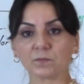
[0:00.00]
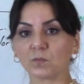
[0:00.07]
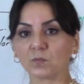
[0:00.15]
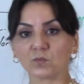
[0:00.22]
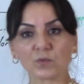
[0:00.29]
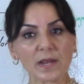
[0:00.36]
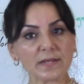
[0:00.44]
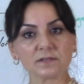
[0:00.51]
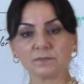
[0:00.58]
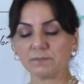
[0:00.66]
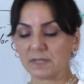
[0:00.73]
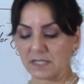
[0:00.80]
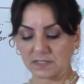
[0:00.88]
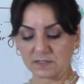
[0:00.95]
red
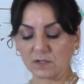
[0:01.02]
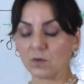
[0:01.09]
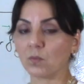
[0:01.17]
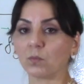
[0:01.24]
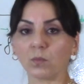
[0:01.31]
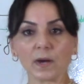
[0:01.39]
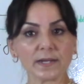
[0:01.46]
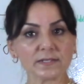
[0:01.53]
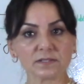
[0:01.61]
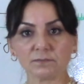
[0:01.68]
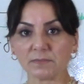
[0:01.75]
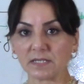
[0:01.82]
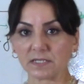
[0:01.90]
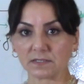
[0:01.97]
meat, white
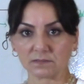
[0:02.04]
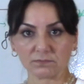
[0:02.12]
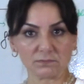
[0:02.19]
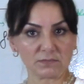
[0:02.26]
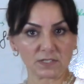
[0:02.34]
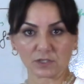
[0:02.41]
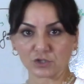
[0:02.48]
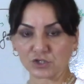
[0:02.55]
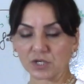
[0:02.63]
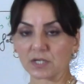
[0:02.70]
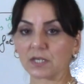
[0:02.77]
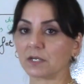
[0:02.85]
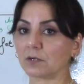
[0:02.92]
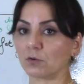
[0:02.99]
meat, meaning
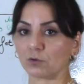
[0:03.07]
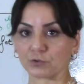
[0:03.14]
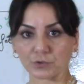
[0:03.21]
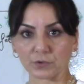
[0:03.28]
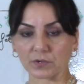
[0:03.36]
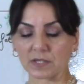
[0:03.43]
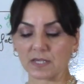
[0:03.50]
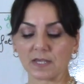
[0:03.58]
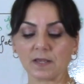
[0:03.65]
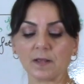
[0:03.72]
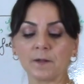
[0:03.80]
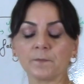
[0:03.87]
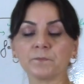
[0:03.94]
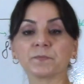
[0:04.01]
chicken or
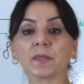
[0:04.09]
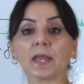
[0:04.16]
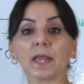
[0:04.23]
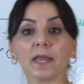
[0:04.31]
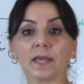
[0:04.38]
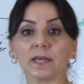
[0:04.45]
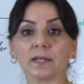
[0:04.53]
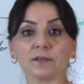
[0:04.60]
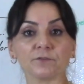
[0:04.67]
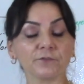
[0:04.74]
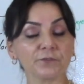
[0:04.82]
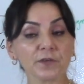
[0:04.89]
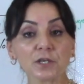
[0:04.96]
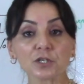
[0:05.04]
turkey, and
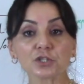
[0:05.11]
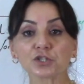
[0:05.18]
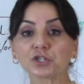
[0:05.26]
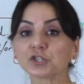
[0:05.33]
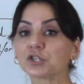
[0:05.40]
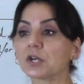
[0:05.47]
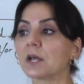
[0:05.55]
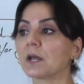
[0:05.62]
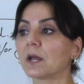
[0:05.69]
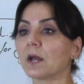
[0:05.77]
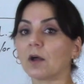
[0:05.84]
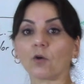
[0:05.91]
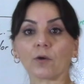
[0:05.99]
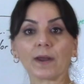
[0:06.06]
fish
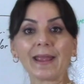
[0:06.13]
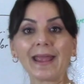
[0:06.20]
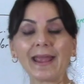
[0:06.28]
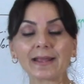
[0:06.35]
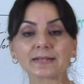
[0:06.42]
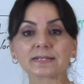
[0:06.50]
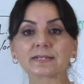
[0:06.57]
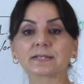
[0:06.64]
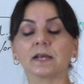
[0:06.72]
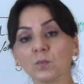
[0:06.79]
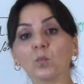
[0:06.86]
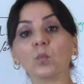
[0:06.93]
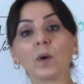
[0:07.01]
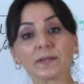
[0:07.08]
or eggs
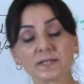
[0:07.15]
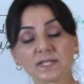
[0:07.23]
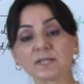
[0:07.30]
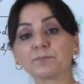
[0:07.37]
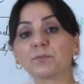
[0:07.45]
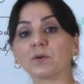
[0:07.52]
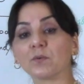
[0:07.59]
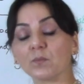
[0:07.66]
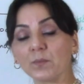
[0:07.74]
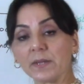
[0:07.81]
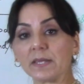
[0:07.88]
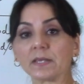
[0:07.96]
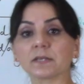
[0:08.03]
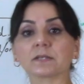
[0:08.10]
once per
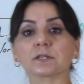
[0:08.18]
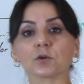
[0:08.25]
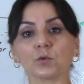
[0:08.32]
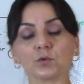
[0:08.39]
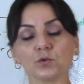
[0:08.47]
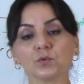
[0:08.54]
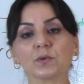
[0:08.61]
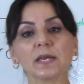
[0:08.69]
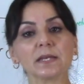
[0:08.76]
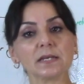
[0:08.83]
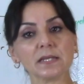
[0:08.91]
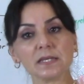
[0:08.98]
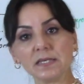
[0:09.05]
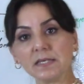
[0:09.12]
week. So you
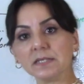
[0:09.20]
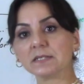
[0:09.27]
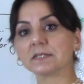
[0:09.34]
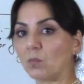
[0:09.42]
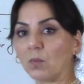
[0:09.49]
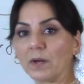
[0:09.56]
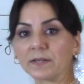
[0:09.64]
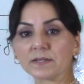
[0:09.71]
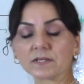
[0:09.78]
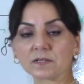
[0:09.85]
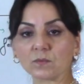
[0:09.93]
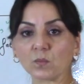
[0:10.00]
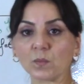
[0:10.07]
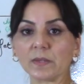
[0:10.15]
can eat
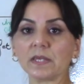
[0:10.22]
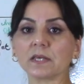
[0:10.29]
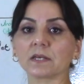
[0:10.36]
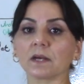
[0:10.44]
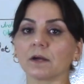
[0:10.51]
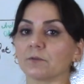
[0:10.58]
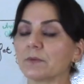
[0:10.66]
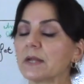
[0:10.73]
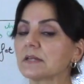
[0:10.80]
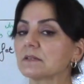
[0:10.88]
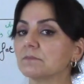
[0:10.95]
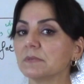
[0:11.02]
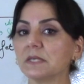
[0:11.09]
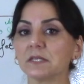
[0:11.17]
once a week
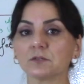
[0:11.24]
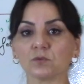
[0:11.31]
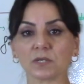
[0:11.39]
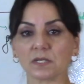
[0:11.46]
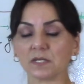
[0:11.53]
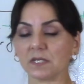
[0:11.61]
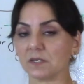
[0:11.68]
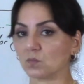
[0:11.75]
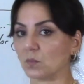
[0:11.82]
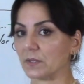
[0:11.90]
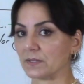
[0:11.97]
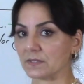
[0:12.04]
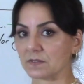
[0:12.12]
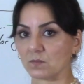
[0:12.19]
red meat, you can eat
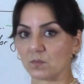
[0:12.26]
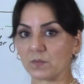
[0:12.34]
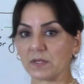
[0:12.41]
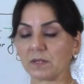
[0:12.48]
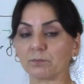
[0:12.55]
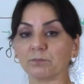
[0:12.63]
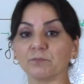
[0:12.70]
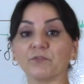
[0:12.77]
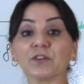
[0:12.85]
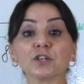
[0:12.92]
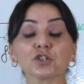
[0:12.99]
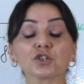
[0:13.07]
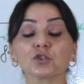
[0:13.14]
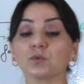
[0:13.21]
once a week
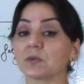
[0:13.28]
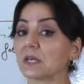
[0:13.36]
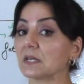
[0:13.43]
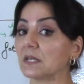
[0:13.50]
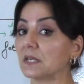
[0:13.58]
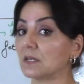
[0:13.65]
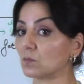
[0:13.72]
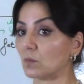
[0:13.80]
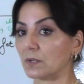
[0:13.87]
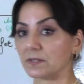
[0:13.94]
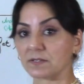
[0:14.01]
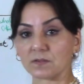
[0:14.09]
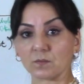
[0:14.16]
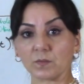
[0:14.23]
fish, you can eat
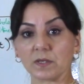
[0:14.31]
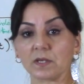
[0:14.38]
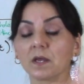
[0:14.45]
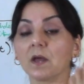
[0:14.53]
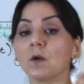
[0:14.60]
once a week